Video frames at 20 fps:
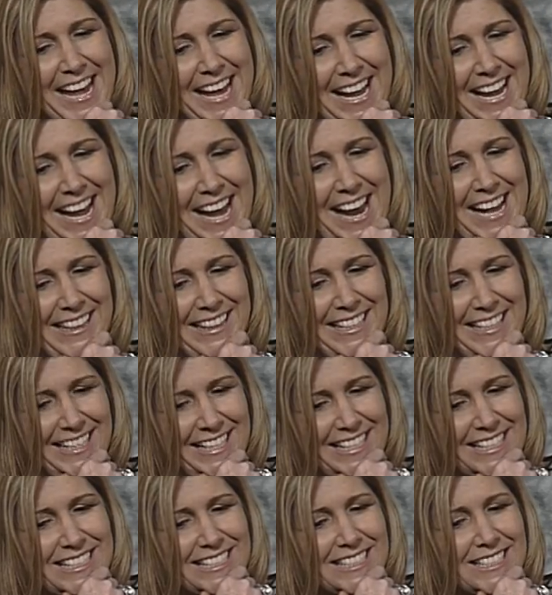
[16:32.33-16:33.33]
And at
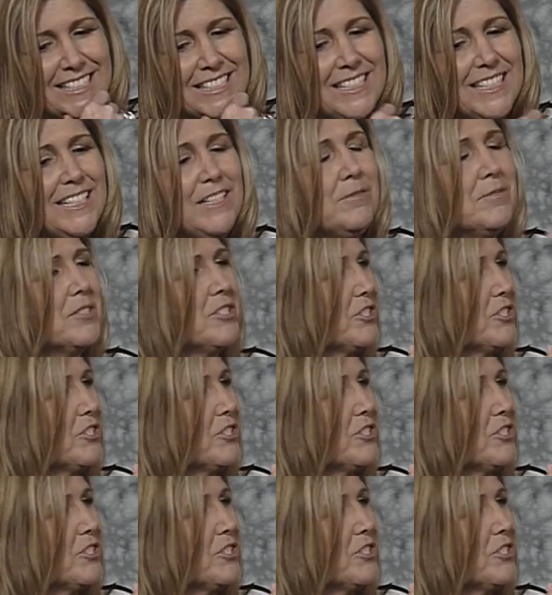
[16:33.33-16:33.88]
the end, he